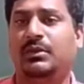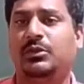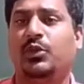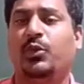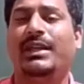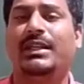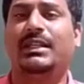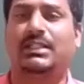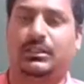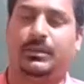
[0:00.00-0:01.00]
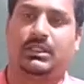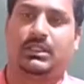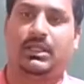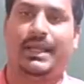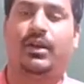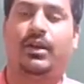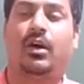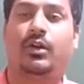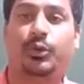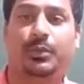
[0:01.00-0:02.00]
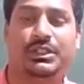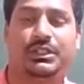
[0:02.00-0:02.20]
various aspects like occupation,